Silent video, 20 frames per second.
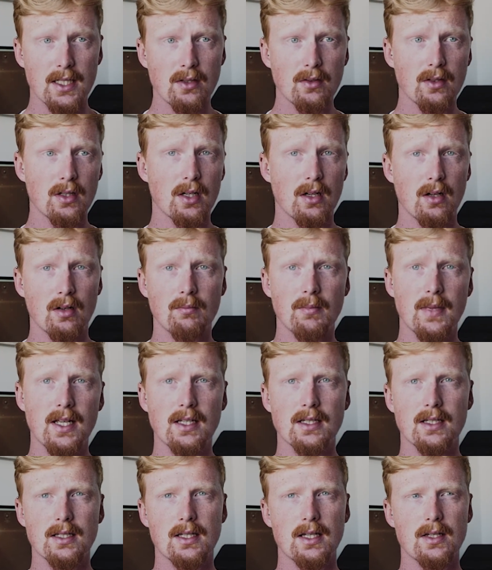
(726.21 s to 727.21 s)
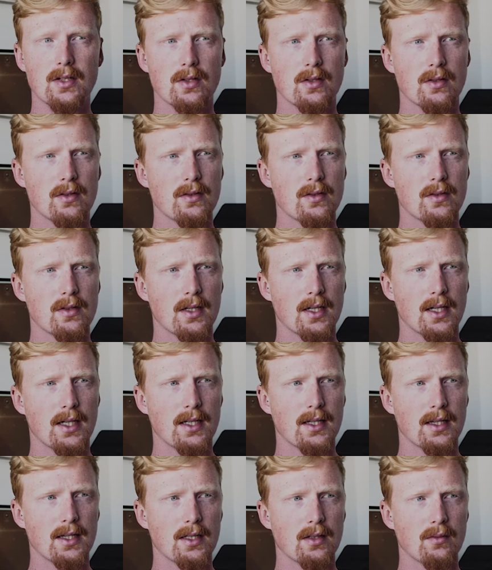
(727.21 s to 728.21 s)
You can't make decisions
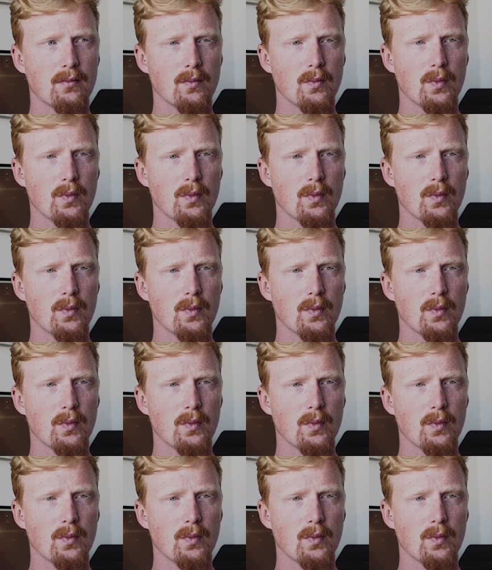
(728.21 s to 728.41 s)
that